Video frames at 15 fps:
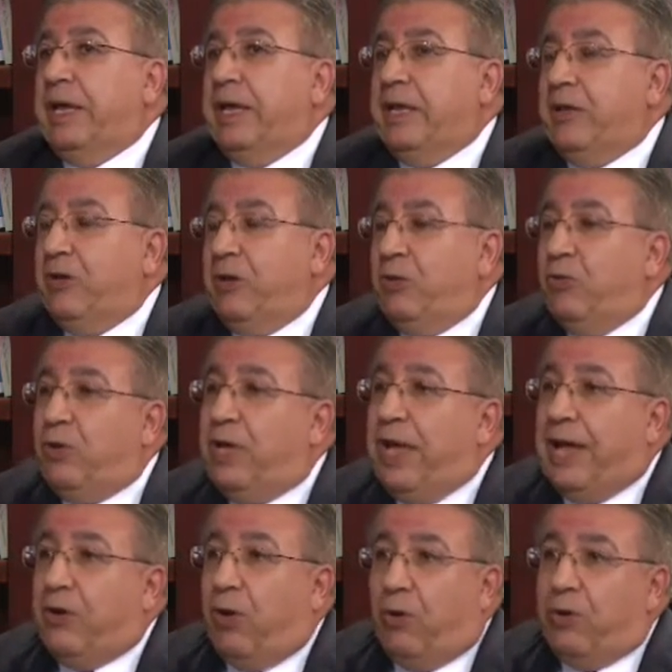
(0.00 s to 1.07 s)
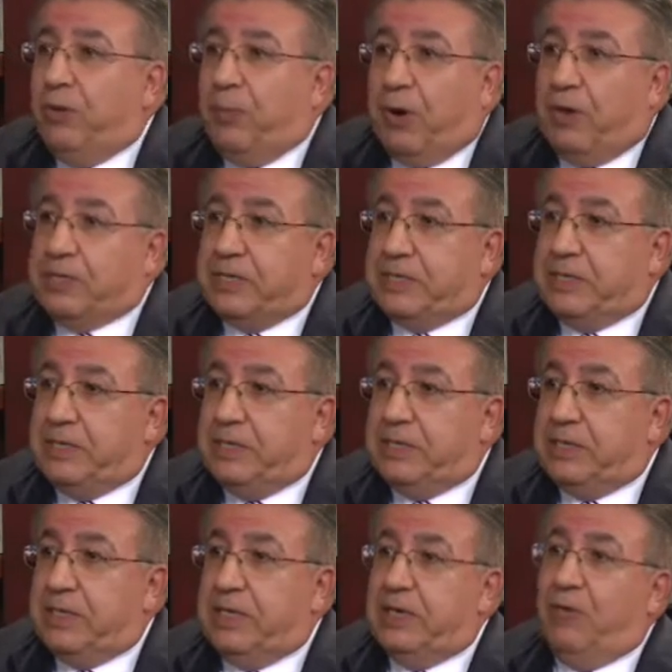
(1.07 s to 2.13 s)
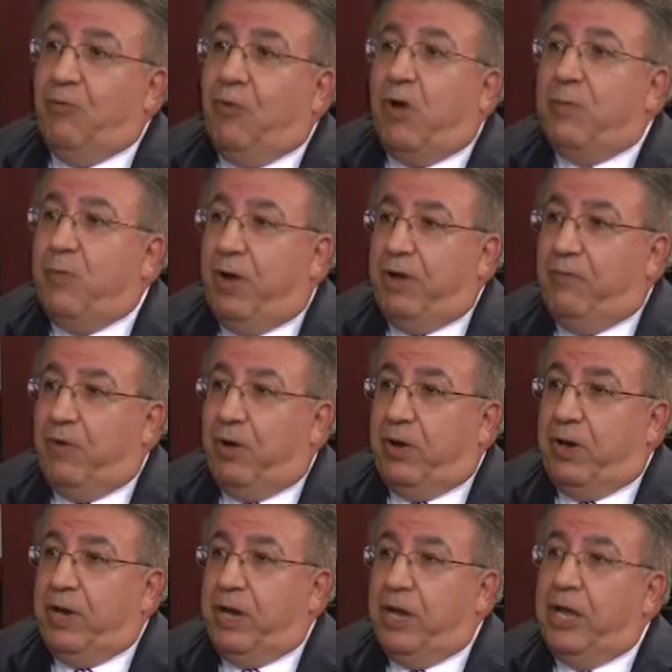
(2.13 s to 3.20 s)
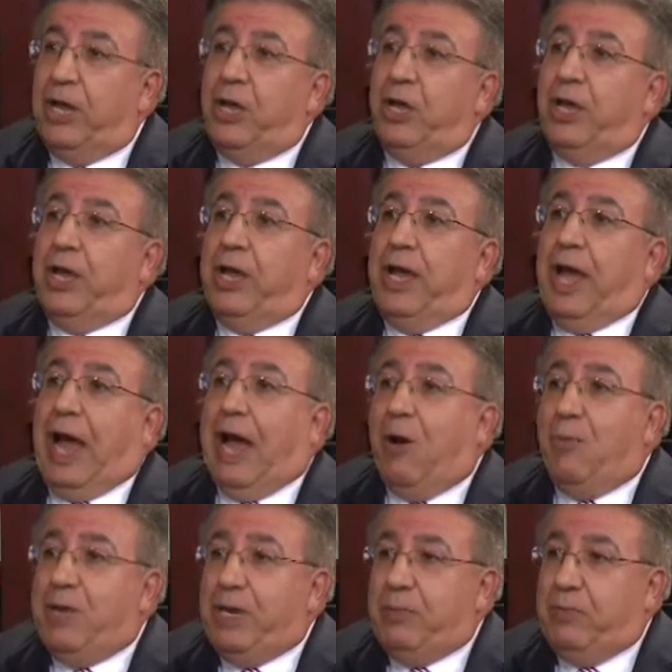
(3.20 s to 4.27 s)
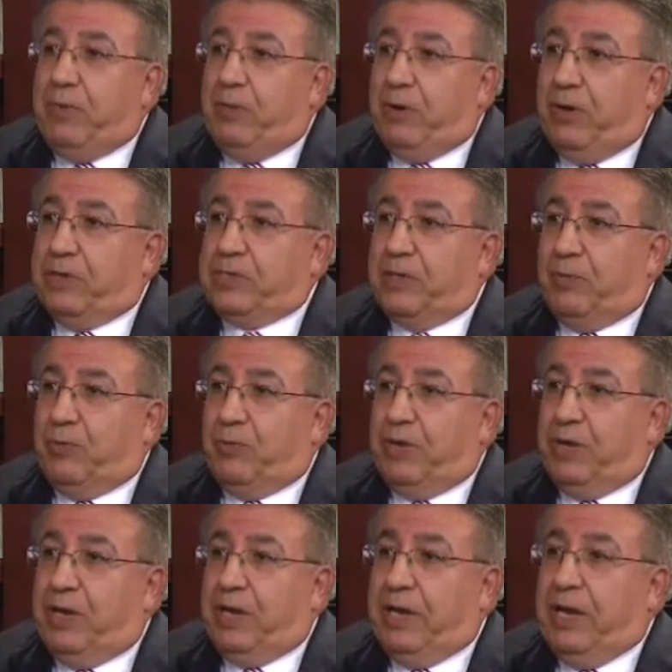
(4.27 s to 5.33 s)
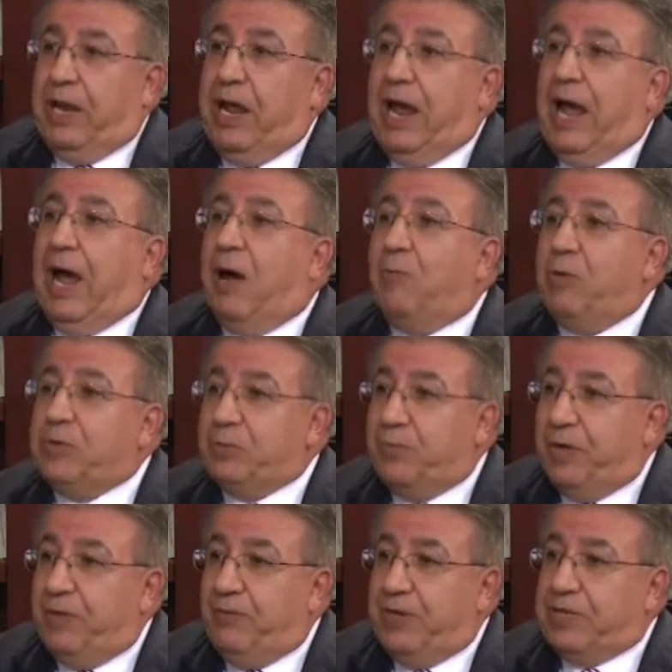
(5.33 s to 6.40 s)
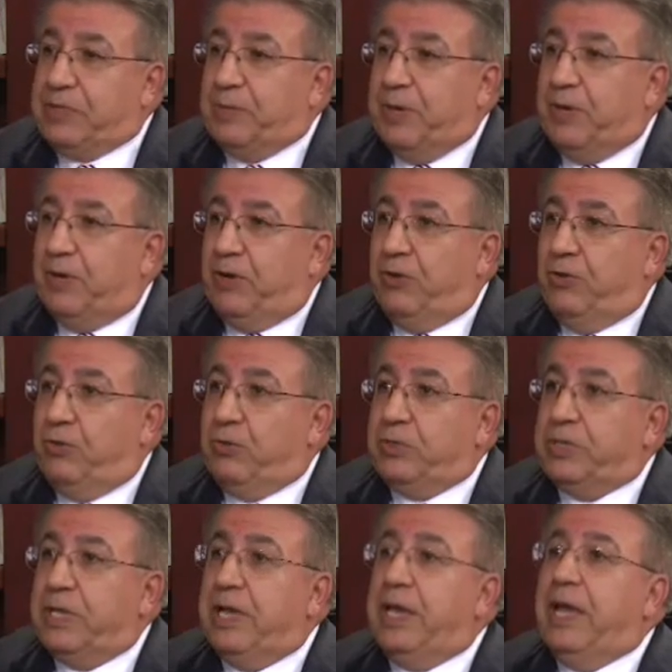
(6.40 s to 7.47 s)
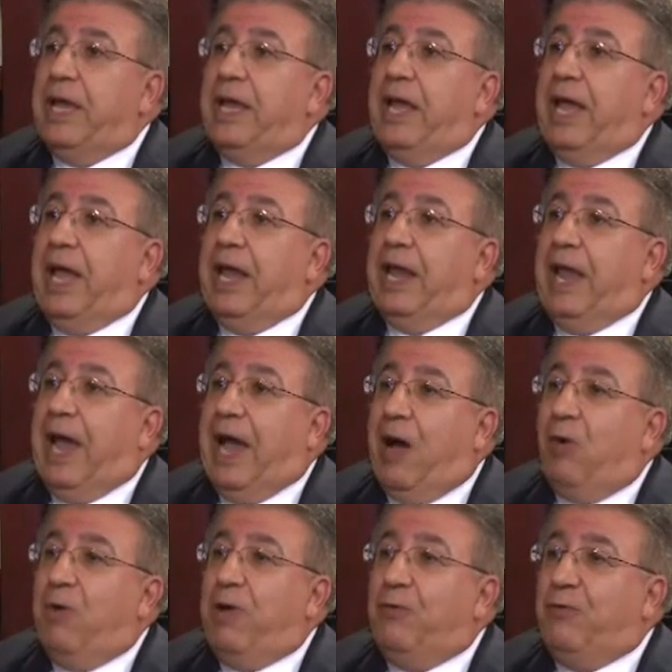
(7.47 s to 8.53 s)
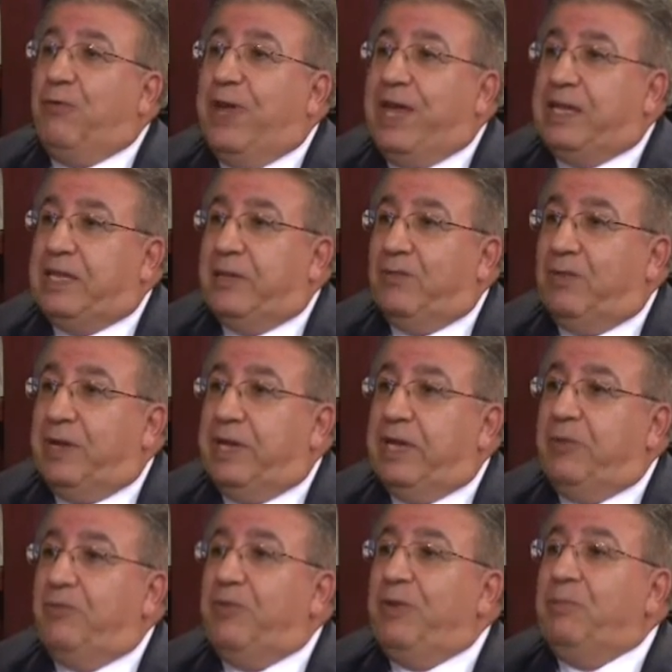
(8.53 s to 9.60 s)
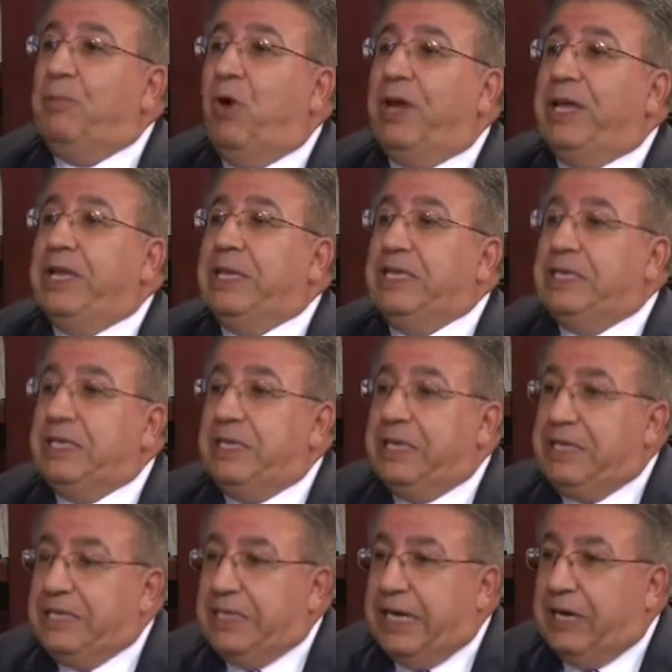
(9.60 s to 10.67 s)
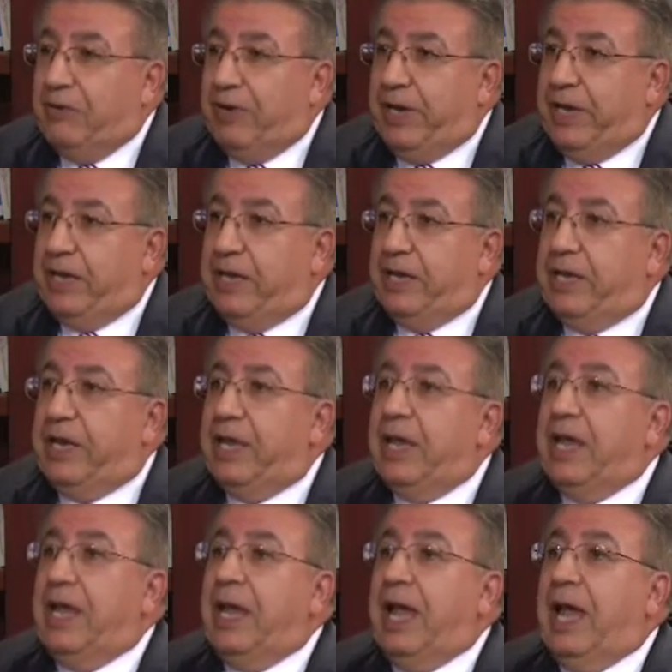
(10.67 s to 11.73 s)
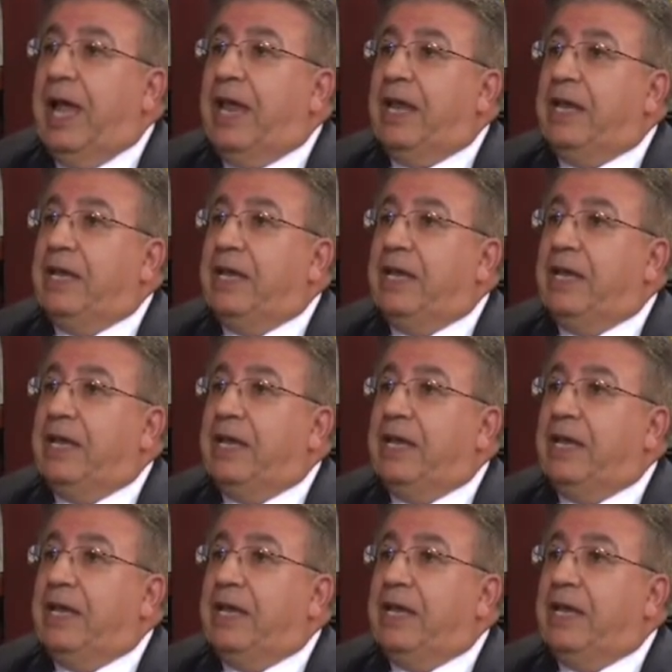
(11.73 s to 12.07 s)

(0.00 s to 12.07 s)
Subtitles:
looking at all the processes one by one, how many people are supporting it, how much money we spend on those, and how effectively we, by integrating and